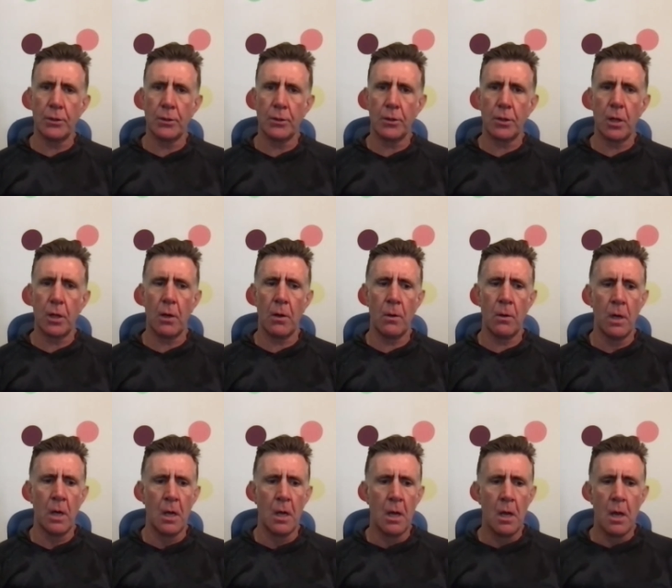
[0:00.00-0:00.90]
So
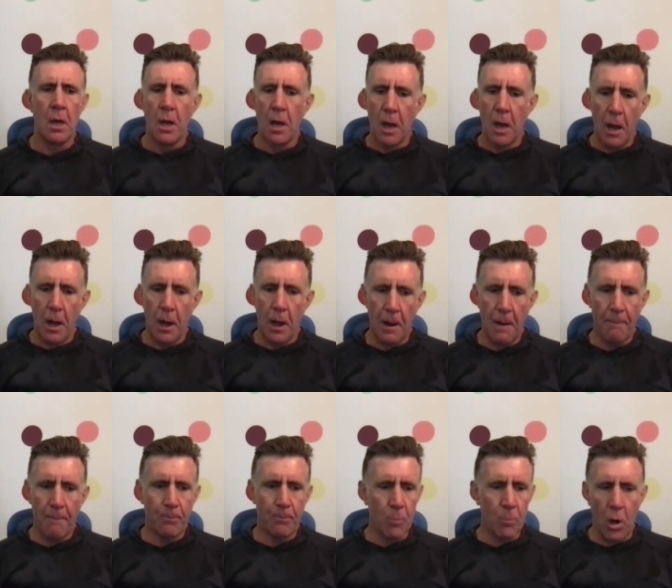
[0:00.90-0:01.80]

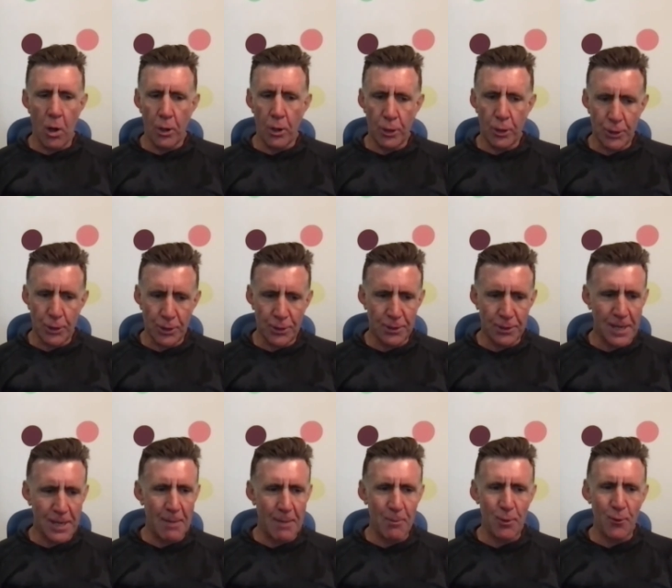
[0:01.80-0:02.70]
Mont Kush is the
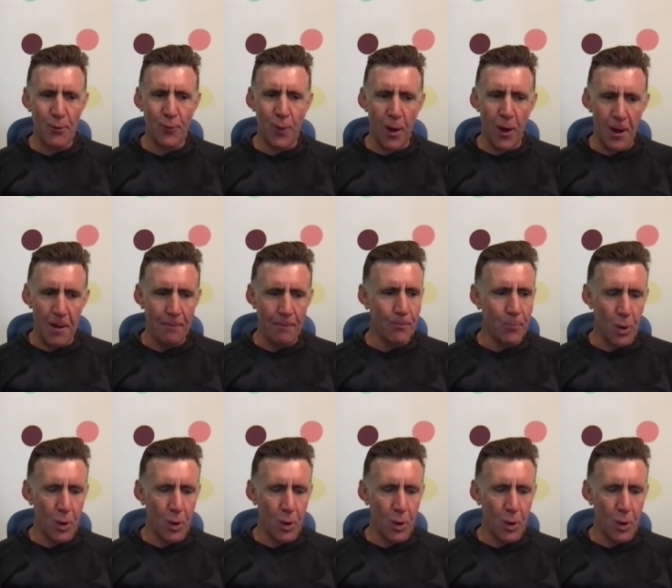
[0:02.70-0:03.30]
name of the farm.